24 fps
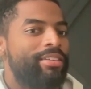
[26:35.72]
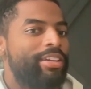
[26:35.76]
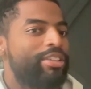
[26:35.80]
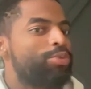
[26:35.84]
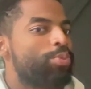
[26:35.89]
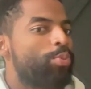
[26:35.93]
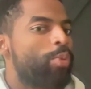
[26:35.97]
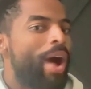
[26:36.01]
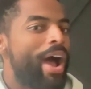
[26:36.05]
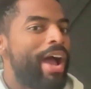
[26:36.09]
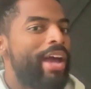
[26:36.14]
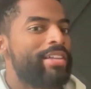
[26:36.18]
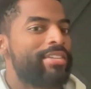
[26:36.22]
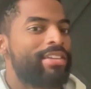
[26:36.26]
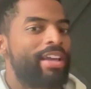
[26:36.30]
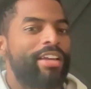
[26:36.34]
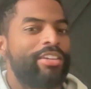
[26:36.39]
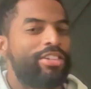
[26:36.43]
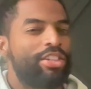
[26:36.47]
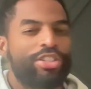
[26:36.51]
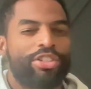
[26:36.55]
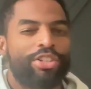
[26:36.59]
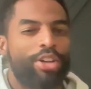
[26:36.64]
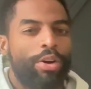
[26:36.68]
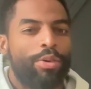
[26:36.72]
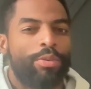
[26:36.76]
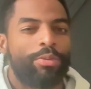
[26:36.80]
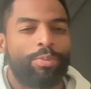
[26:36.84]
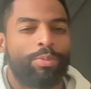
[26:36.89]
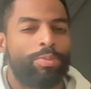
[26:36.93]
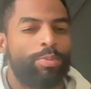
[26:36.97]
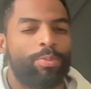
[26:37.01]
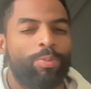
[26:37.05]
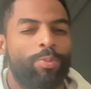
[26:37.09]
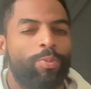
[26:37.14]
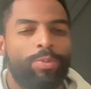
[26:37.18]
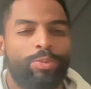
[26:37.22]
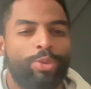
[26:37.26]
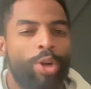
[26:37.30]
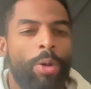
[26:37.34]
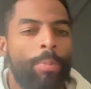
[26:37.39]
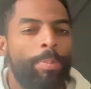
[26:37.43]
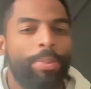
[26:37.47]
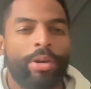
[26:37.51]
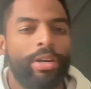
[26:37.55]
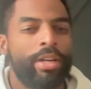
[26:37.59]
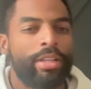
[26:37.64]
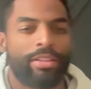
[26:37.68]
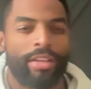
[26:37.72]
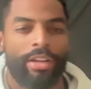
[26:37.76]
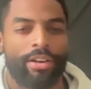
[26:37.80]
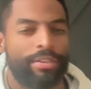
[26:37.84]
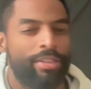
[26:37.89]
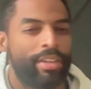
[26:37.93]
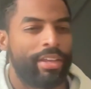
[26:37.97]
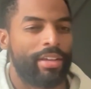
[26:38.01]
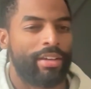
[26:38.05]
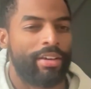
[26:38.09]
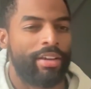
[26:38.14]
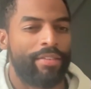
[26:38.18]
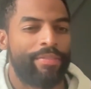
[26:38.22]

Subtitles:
That's why just don't put it there then.